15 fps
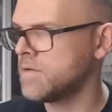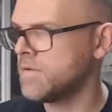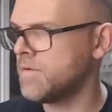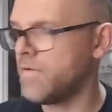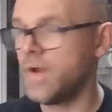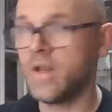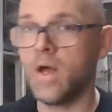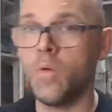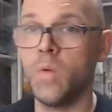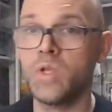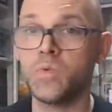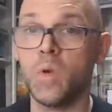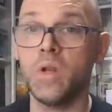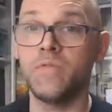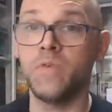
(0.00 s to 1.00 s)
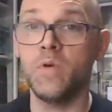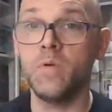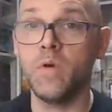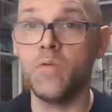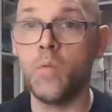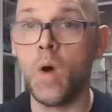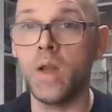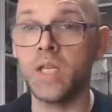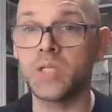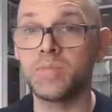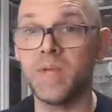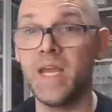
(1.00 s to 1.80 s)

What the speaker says: To find out which one of you have won. It's